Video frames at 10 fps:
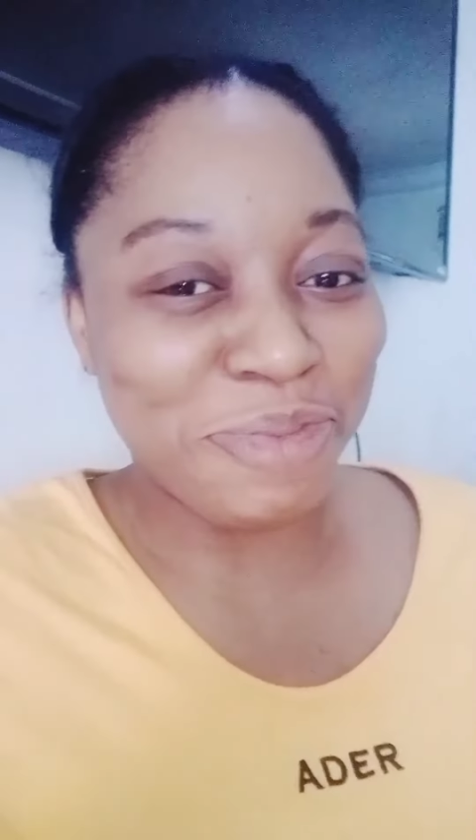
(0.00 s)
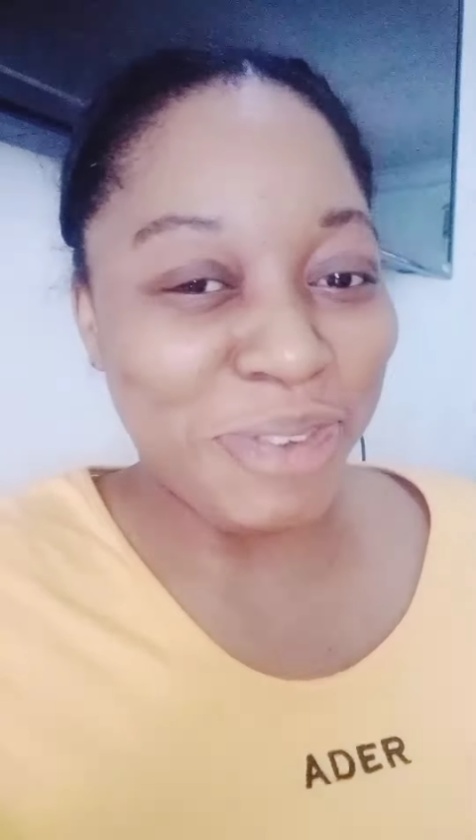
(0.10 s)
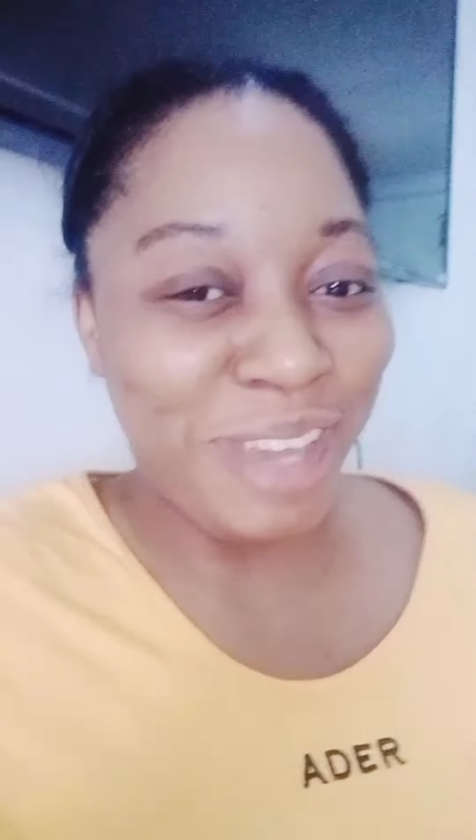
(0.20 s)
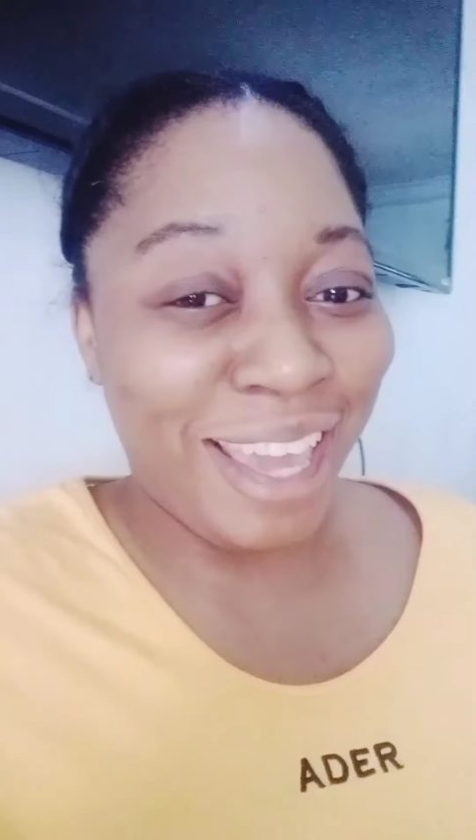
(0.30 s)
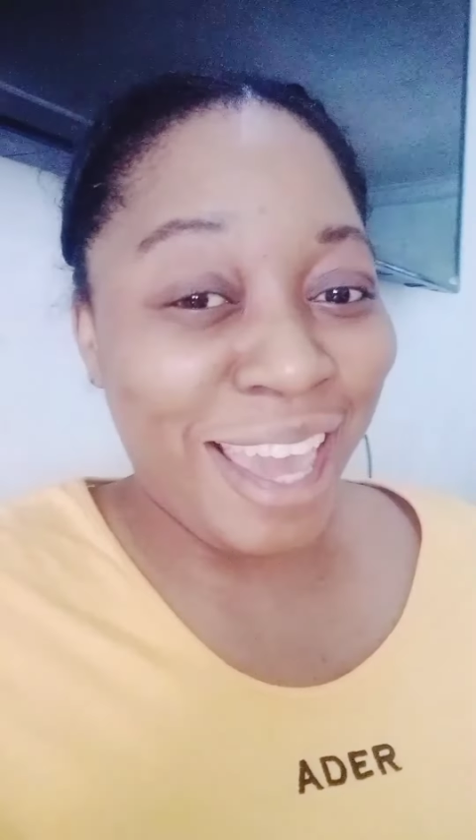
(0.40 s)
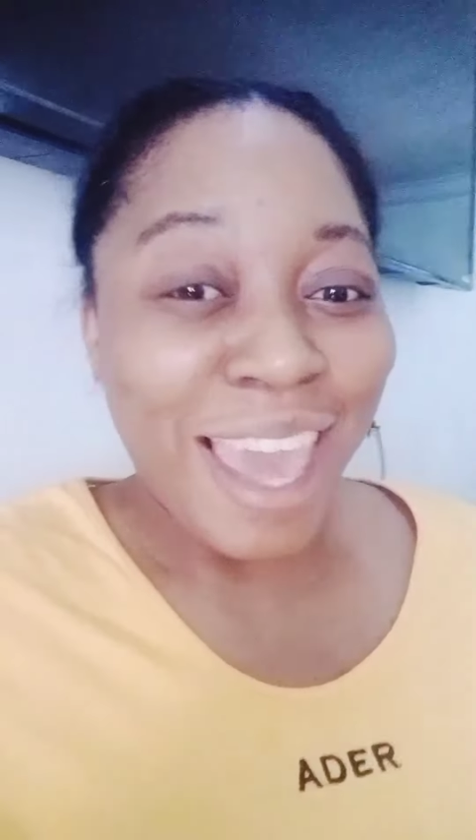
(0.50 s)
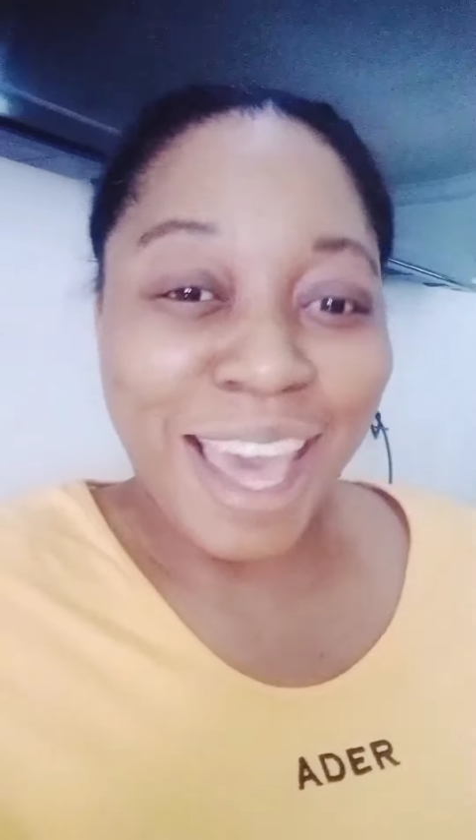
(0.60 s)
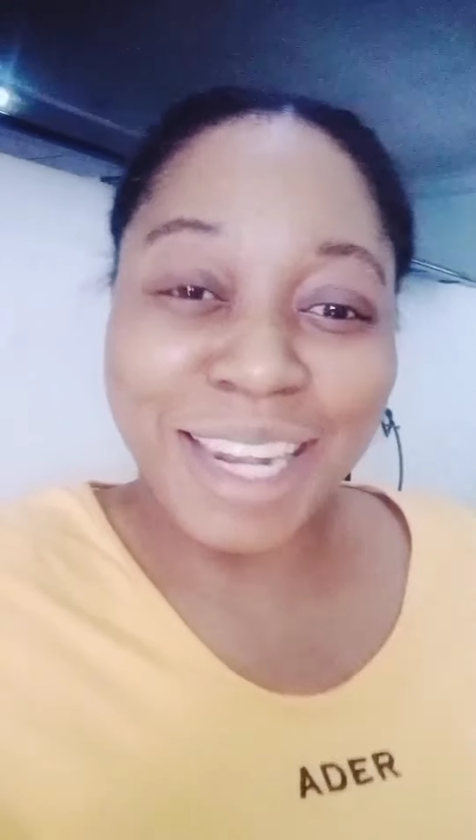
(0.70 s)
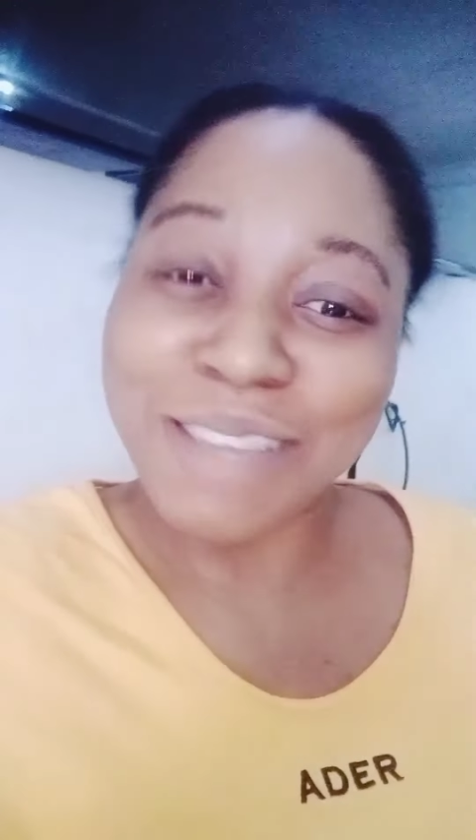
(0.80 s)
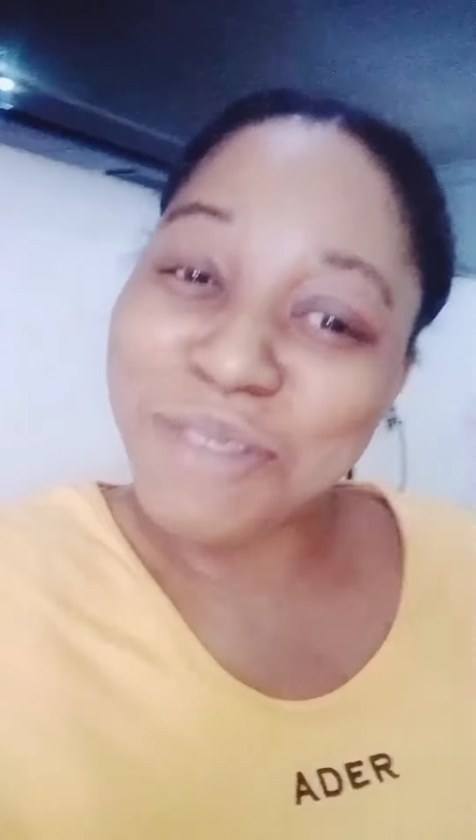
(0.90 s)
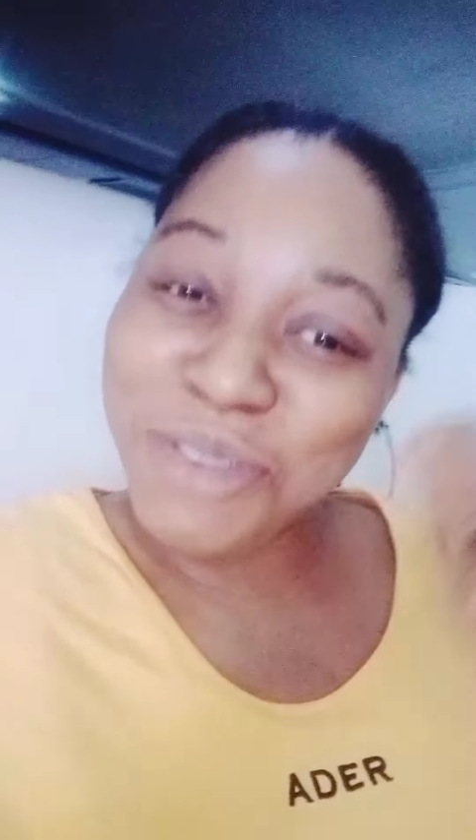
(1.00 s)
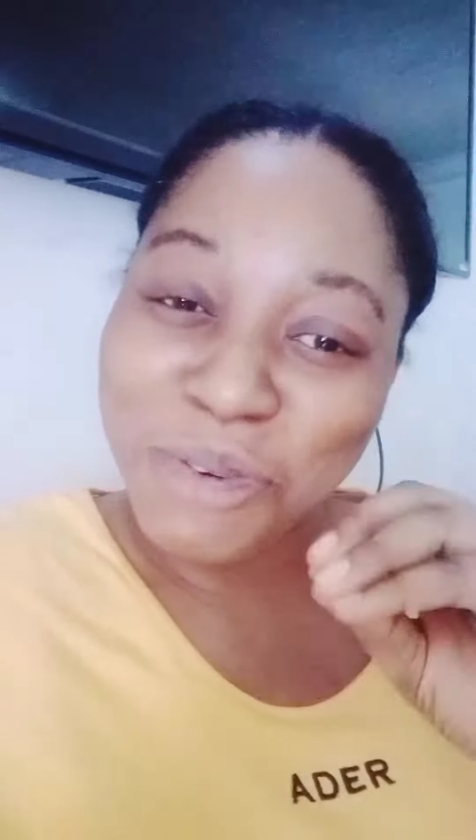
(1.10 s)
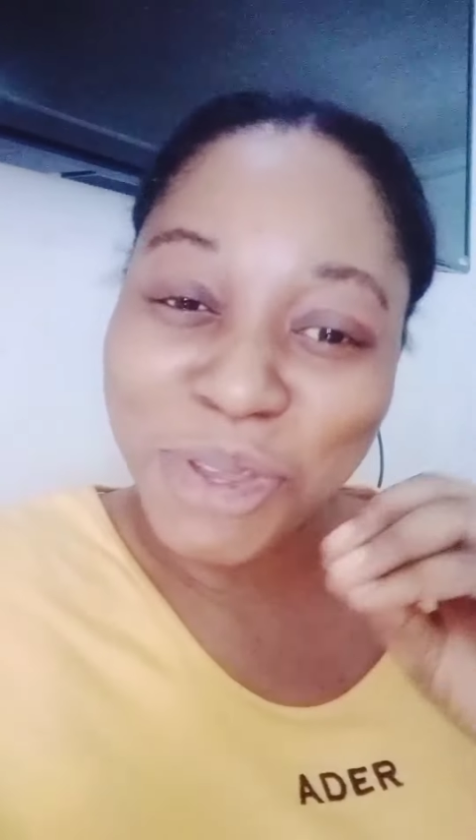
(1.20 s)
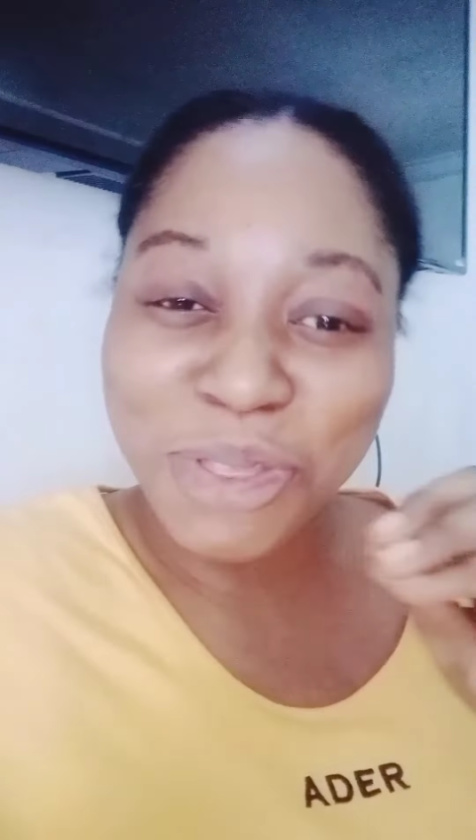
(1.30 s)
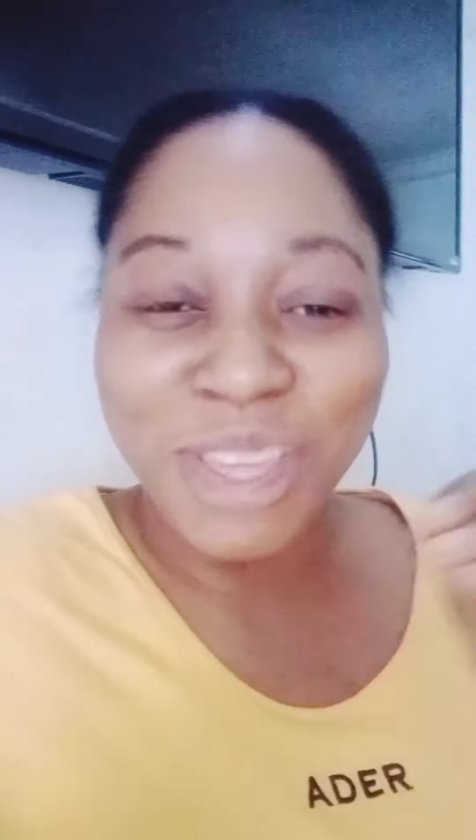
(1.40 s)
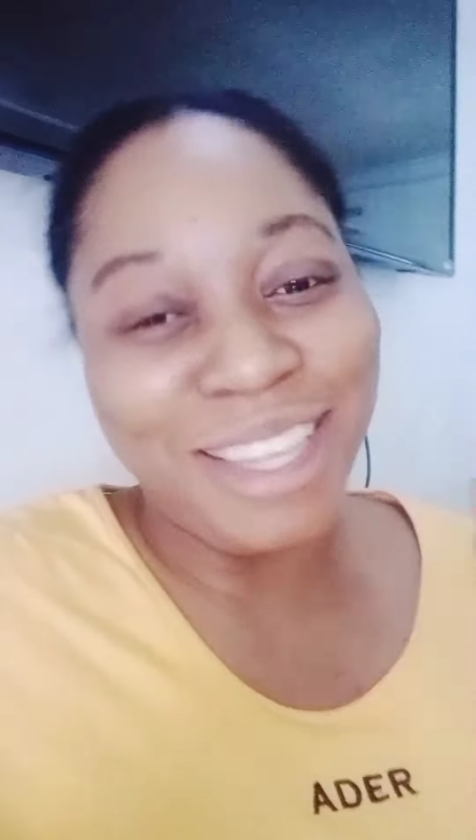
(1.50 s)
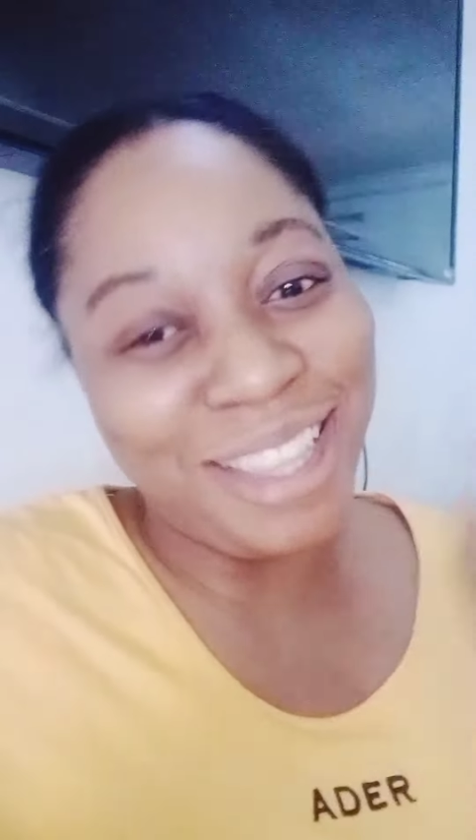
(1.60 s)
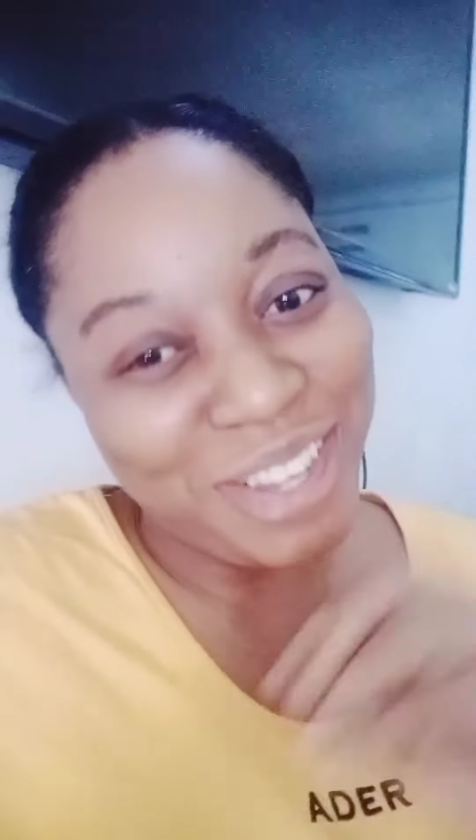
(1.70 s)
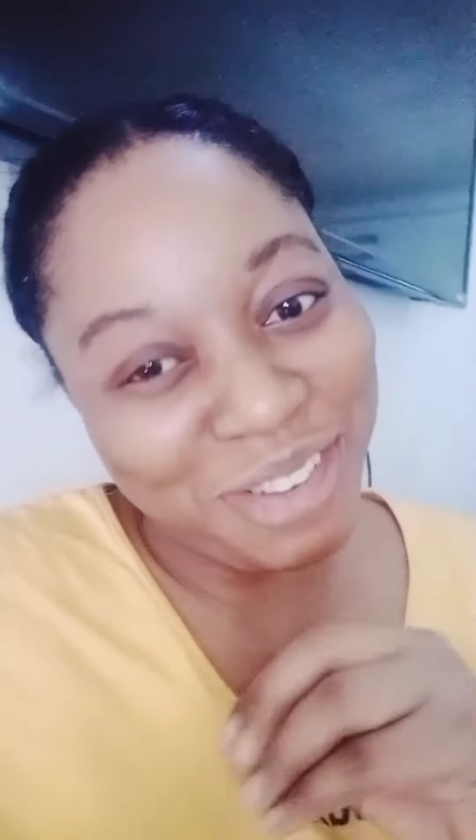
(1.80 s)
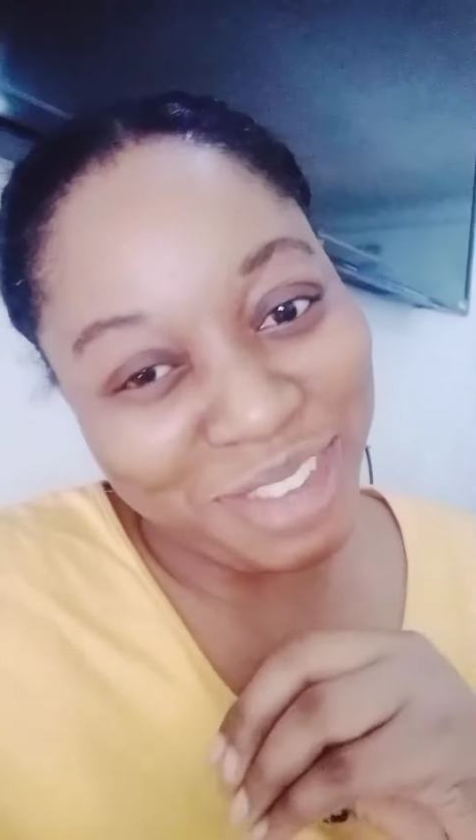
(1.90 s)
Okay, and let me know what you think in
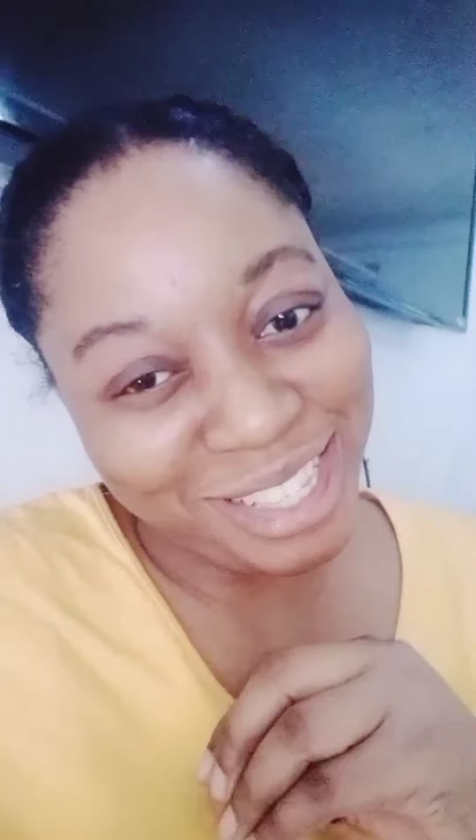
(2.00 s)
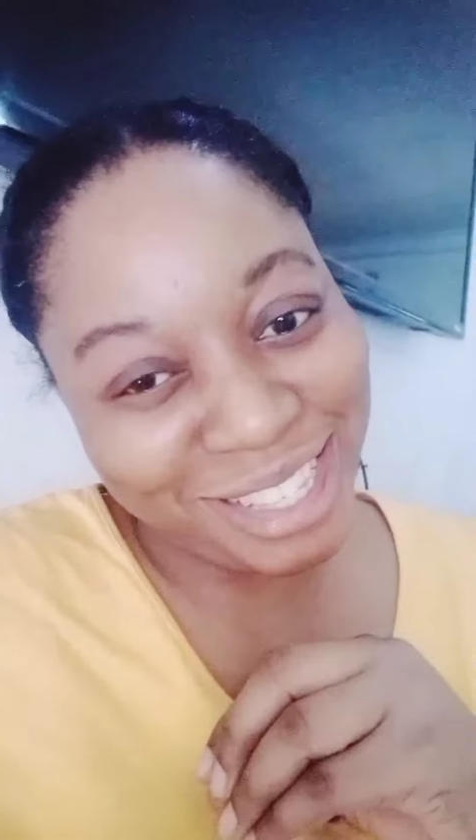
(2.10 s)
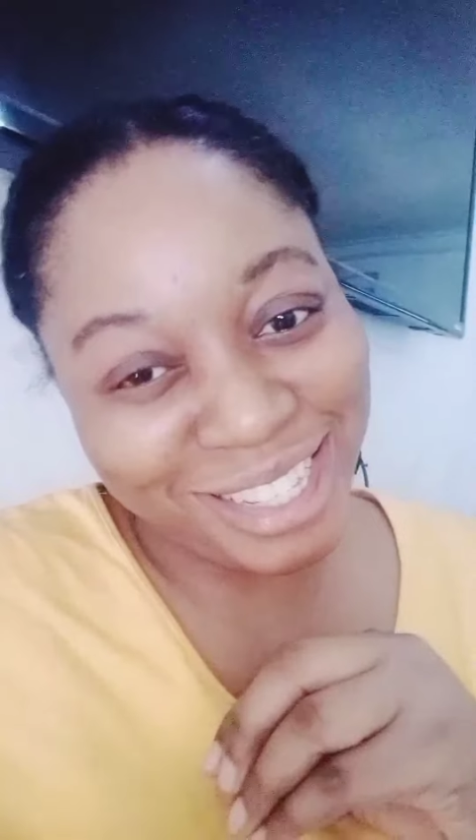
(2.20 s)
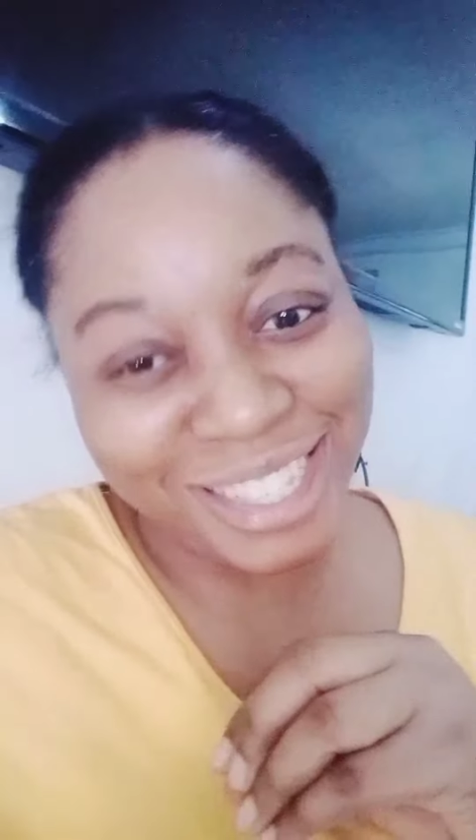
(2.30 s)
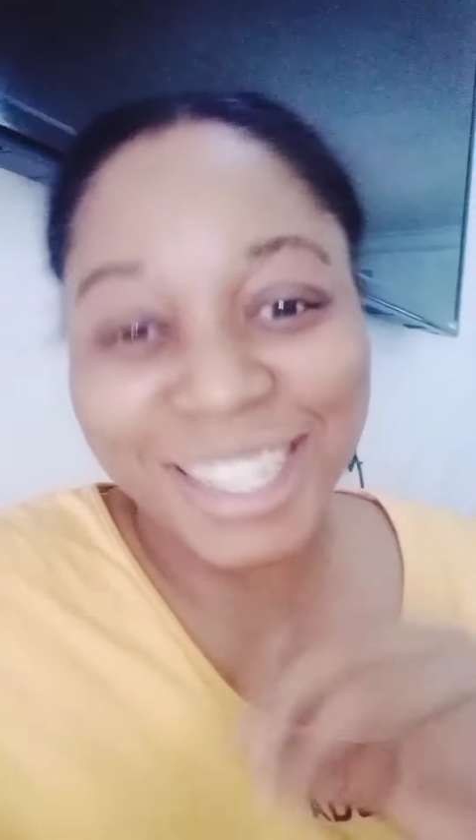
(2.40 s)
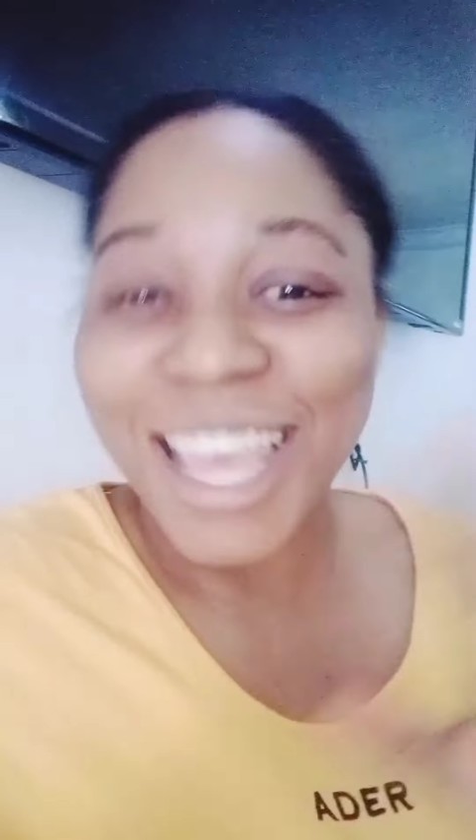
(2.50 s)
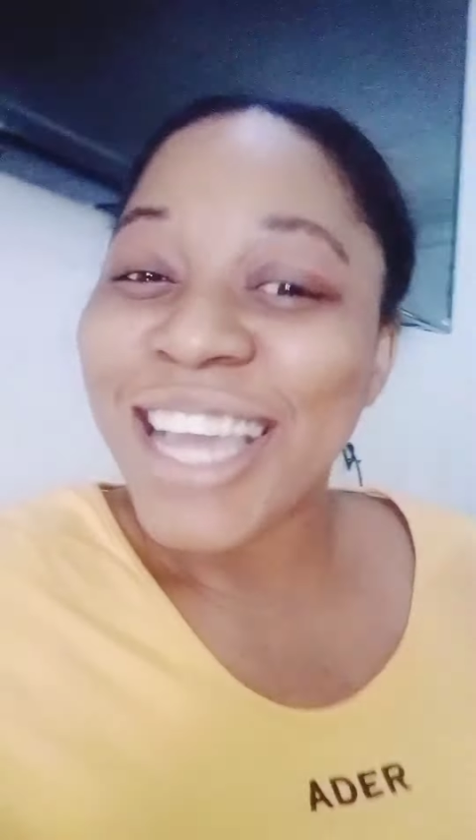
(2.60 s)
the comment section